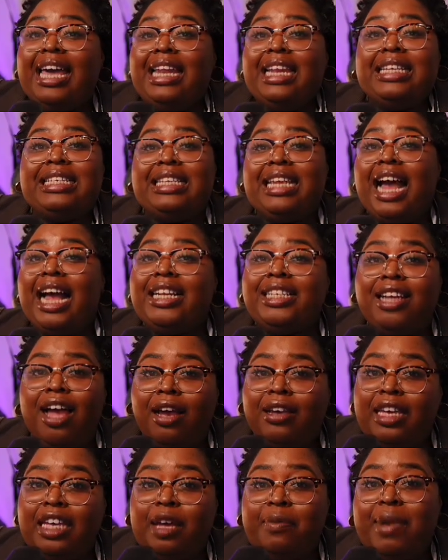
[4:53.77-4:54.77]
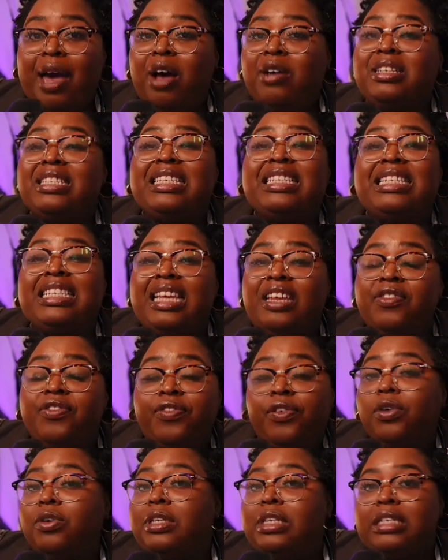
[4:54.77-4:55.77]
It is not talking about
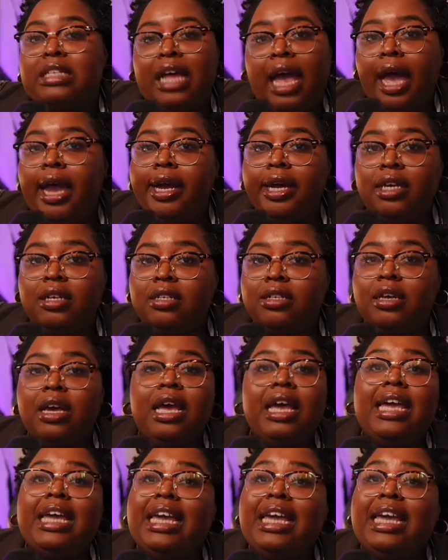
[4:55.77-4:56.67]
sinful desires.